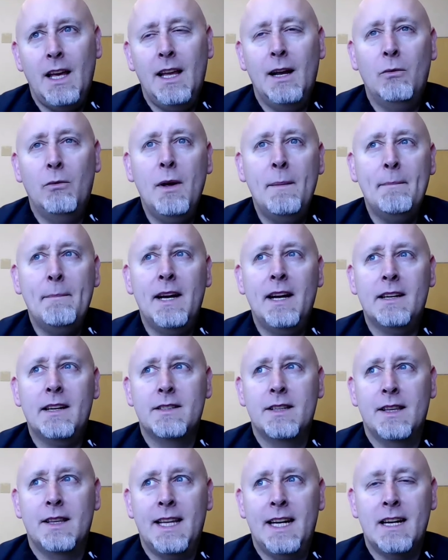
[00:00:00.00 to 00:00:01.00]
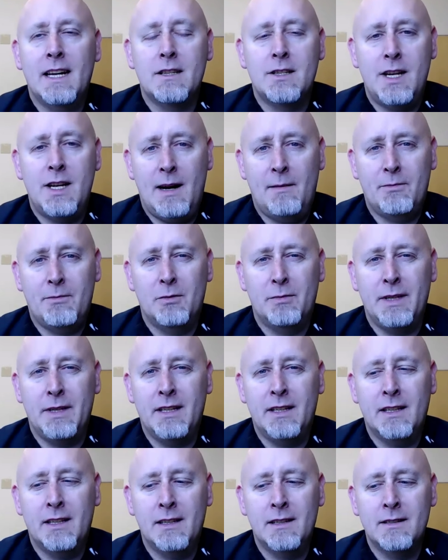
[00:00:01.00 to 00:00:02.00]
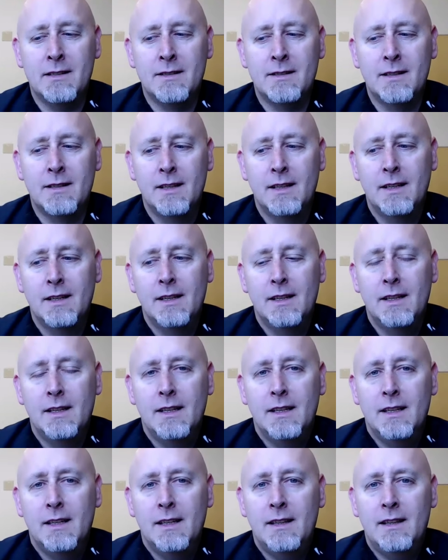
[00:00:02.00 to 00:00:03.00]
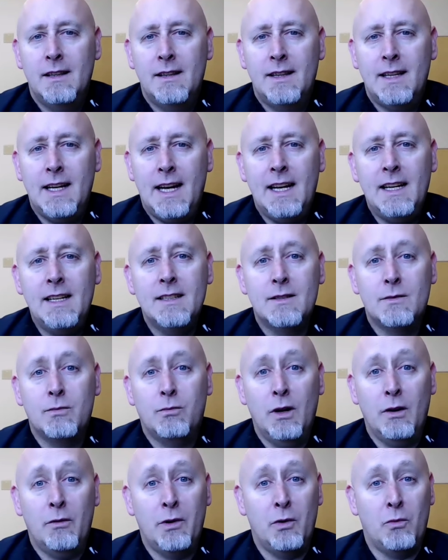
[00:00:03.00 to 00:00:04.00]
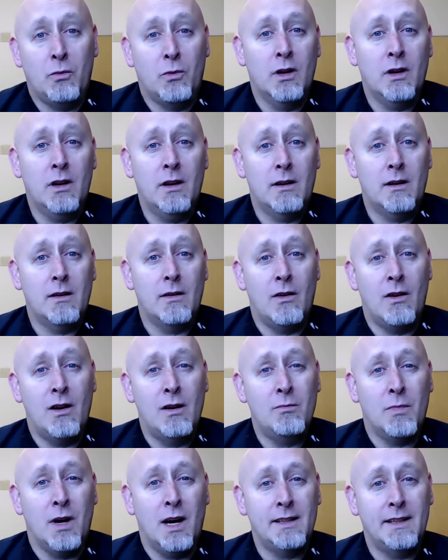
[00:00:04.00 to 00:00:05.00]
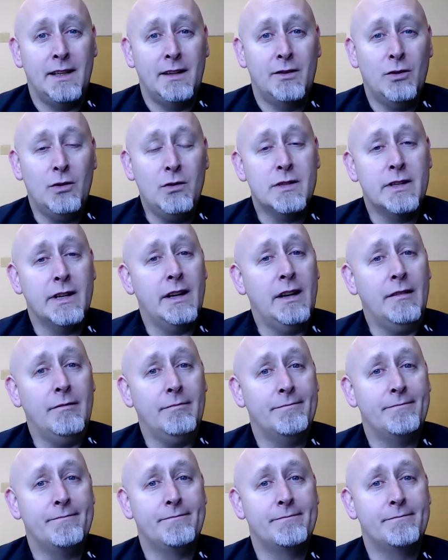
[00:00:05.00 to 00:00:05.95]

And I went back to that chapter because that is where we were on Maundy Thursday.